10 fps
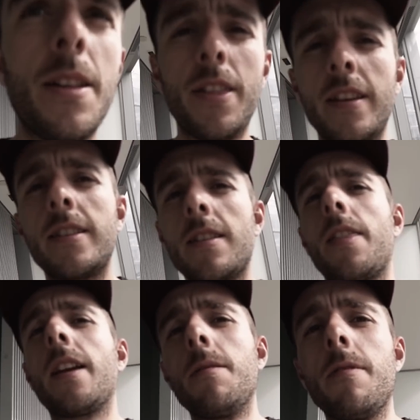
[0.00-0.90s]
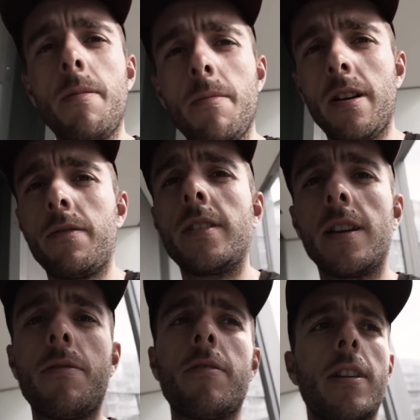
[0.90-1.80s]
This is a thingy we've been waiting for
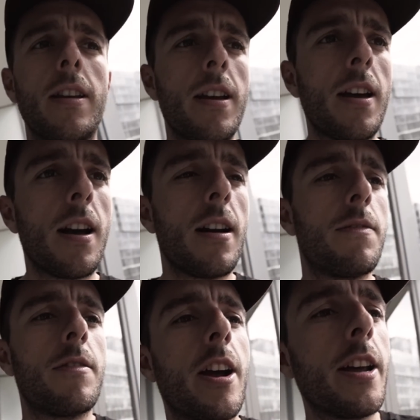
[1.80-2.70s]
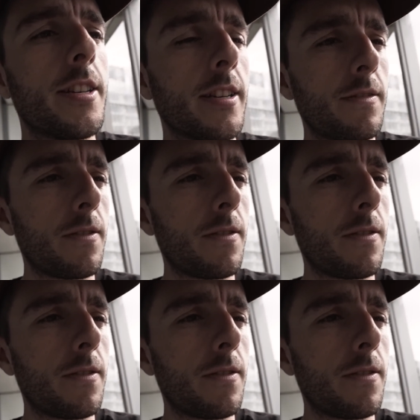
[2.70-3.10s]
delivery uh, for ages